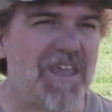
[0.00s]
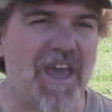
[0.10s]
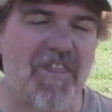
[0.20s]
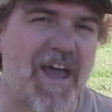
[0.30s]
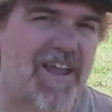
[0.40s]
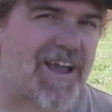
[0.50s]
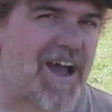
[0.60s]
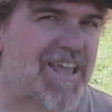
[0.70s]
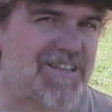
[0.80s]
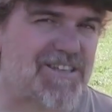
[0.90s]
yeah, that
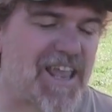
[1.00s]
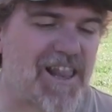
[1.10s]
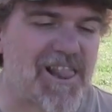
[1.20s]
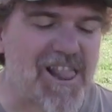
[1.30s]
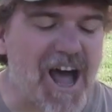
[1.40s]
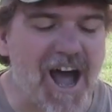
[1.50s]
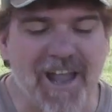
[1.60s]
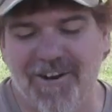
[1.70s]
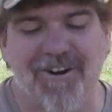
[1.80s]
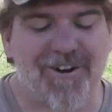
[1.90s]
guy is a
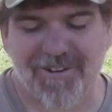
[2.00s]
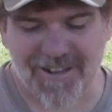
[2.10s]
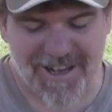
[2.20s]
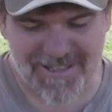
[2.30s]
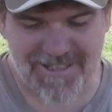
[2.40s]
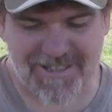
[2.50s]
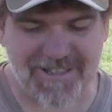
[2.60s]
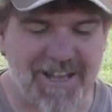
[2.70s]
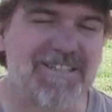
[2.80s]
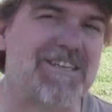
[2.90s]
liar.
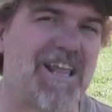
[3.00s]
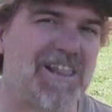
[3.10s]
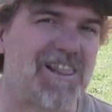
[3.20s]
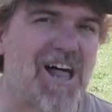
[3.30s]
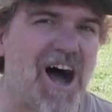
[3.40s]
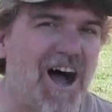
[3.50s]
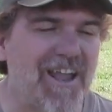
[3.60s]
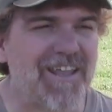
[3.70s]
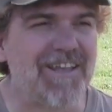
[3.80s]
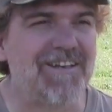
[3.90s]
That's a
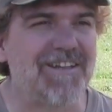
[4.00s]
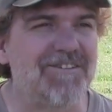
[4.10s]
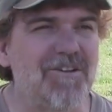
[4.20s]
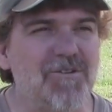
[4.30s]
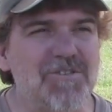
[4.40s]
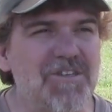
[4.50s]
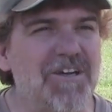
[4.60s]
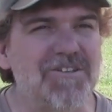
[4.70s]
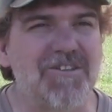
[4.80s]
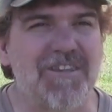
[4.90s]
lie. He did no
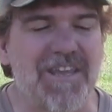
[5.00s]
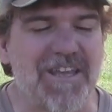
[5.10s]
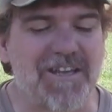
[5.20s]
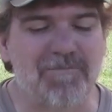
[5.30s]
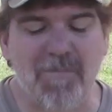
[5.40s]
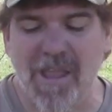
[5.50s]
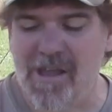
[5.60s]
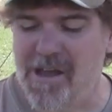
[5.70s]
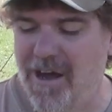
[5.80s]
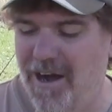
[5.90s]
such thing.
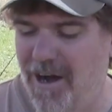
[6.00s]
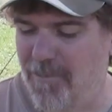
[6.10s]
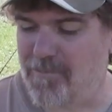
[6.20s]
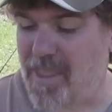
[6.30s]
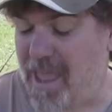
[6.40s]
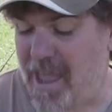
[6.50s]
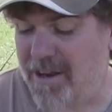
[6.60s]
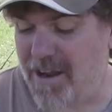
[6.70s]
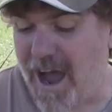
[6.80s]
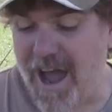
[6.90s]

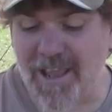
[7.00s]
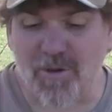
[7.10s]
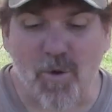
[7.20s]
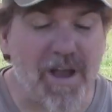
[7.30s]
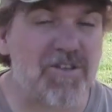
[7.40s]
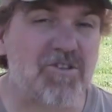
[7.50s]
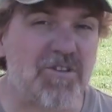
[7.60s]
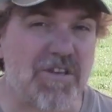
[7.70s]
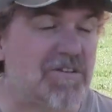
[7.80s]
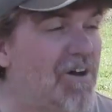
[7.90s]
And I
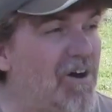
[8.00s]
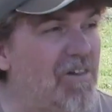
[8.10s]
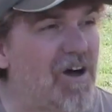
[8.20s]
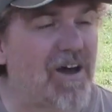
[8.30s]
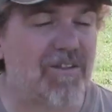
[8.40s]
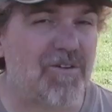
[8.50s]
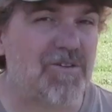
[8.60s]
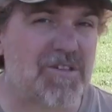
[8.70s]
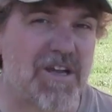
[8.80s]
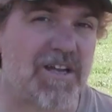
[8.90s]
question a lot of
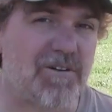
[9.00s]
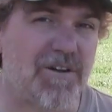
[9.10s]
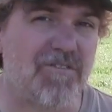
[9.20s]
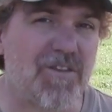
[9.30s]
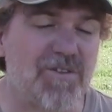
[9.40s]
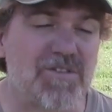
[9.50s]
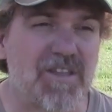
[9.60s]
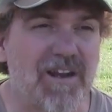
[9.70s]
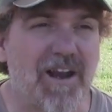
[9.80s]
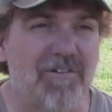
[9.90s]
those kind of reviews
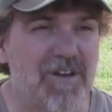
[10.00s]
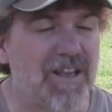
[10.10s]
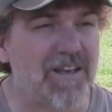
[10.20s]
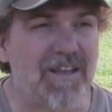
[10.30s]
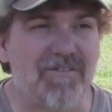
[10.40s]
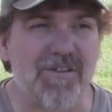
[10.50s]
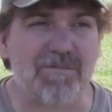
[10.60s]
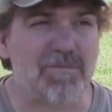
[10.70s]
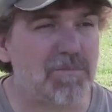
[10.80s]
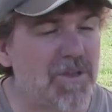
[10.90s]
that I read,
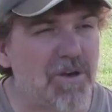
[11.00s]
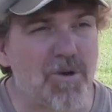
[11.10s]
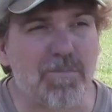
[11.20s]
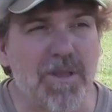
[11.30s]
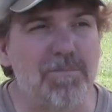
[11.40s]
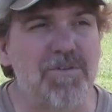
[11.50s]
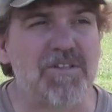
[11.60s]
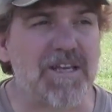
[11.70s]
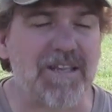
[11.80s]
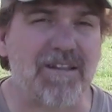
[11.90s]
even, you know, people
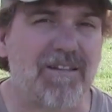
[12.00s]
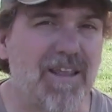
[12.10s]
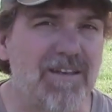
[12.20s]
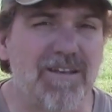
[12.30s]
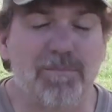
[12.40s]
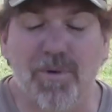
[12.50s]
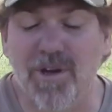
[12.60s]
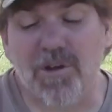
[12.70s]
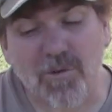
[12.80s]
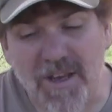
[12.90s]
saying that they did
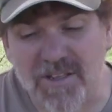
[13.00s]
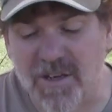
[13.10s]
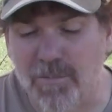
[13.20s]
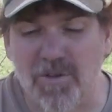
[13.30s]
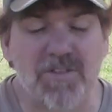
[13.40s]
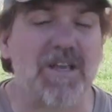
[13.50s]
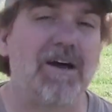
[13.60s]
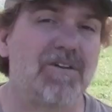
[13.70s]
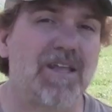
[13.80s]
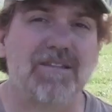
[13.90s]
pretty reasonable
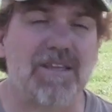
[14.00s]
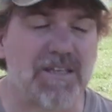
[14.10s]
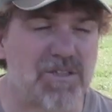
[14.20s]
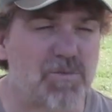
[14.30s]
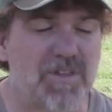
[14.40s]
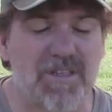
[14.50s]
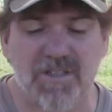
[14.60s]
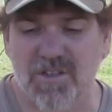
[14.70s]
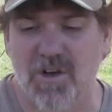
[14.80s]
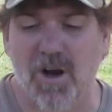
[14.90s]
sounding things with
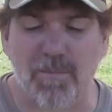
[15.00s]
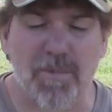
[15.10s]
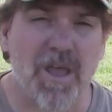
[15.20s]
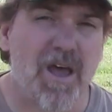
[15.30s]
this tarp.